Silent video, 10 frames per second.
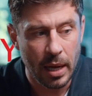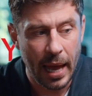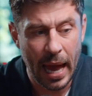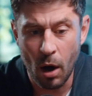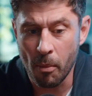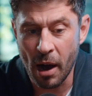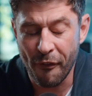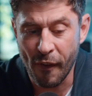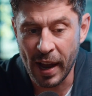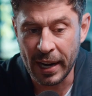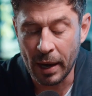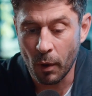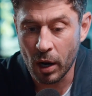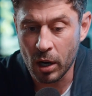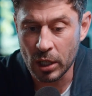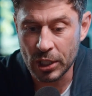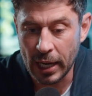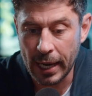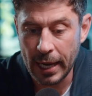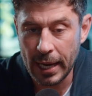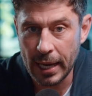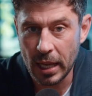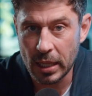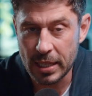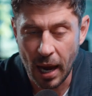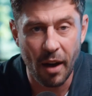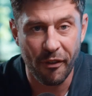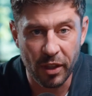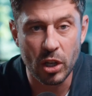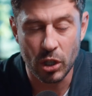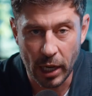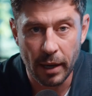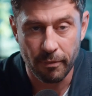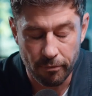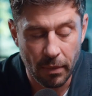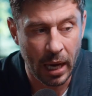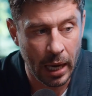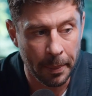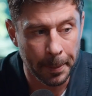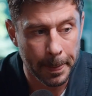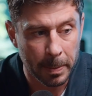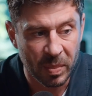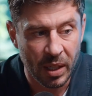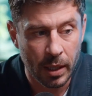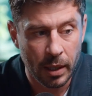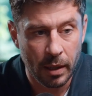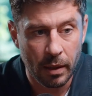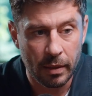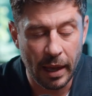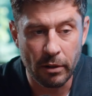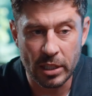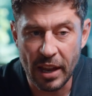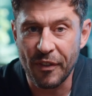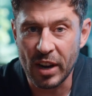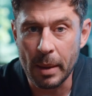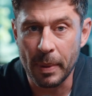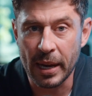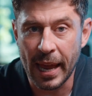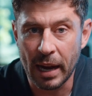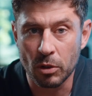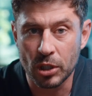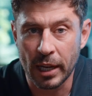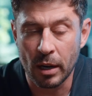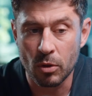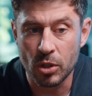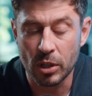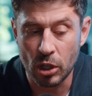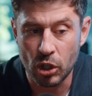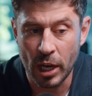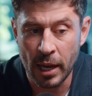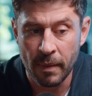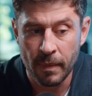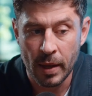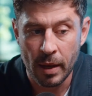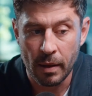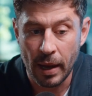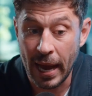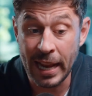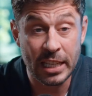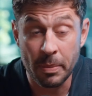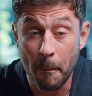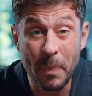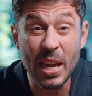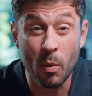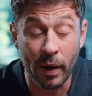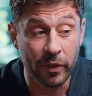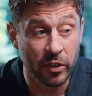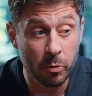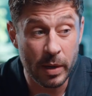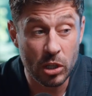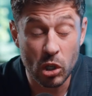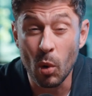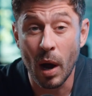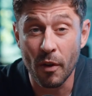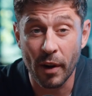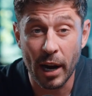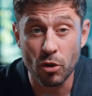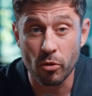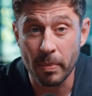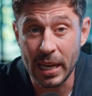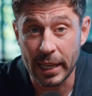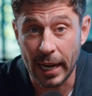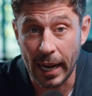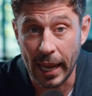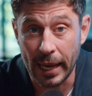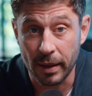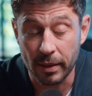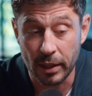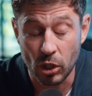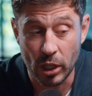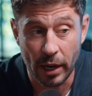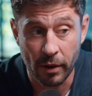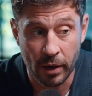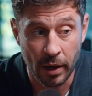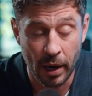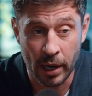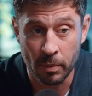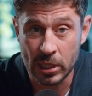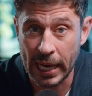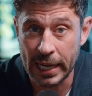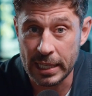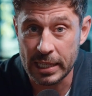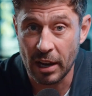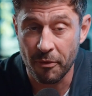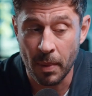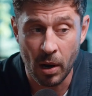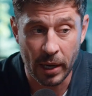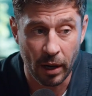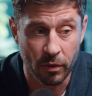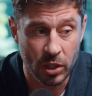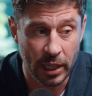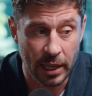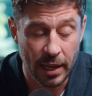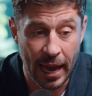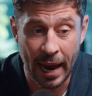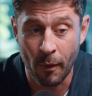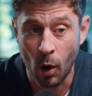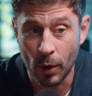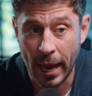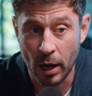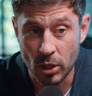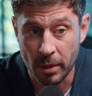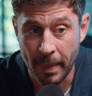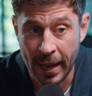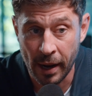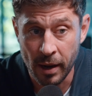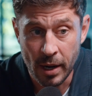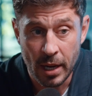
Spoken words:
How am I finding it? Well, I've got to say, tough this year. There has definitely been house sales this year, and some big ones. There's been two over 100 million in LA this year, and I'm saying it's a tough market. Obviously, our old house, the Manor,